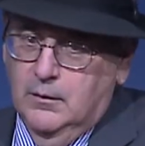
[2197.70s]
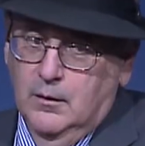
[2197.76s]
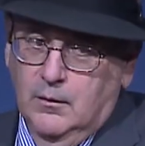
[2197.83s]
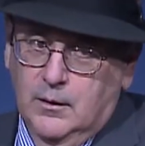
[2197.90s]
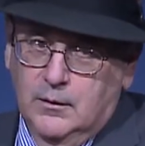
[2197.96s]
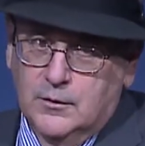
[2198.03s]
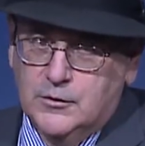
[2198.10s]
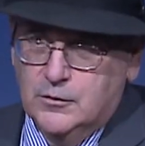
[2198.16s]

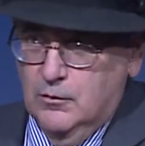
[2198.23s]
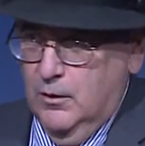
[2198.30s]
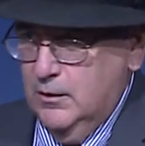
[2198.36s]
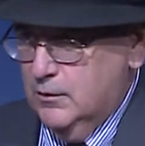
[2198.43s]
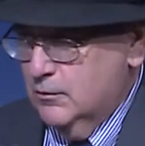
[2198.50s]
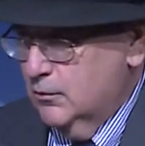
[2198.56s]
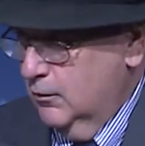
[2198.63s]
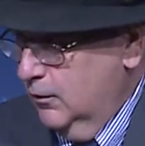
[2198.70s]
in the
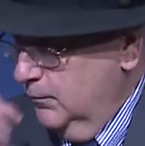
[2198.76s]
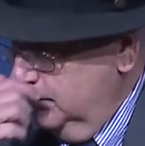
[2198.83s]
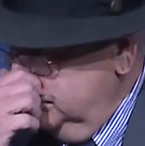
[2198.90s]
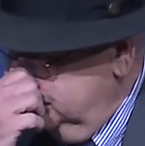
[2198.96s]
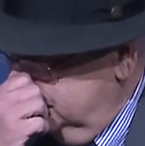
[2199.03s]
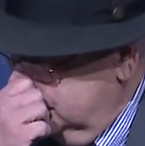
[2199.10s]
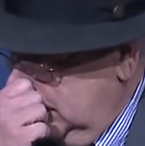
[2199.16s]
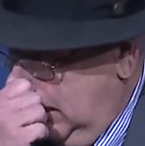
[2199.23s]
short term,
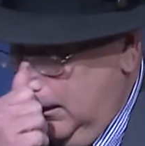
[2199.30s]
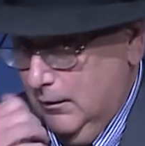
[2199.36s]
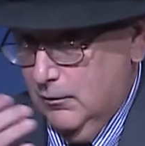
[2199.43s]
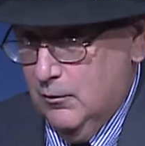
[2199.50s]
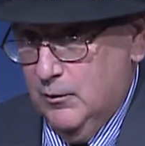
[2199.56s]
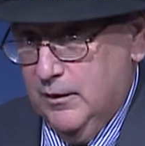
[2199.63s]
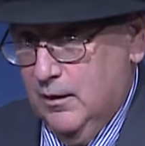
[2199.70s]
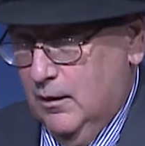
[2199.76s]
I don't
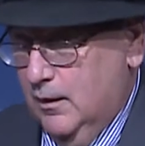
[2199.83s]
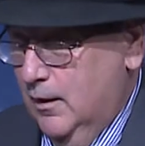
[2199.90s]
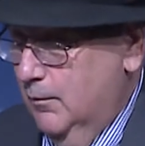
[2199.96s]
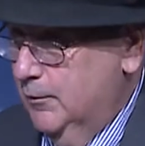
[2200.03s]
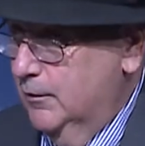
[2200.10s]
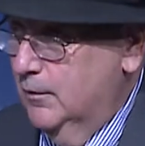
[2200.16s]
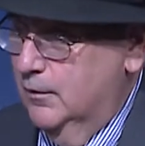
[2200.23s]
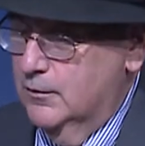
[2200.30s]
know when that'll
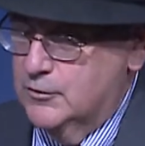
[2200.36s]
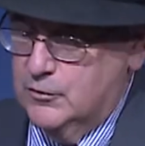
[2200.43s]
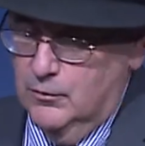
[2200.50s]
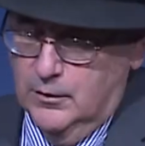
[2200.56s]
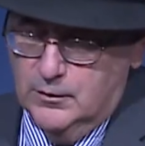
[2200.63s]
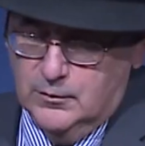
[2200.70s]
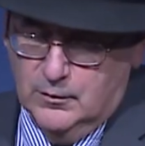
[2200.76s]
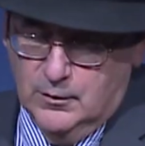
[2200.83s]
happen. In the
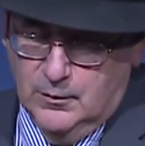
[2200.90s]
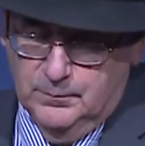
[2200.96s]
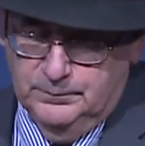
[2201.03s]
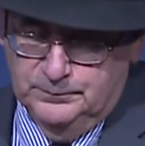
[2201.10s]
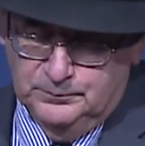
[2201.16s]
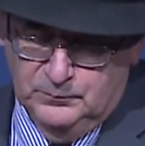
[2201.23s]
short term,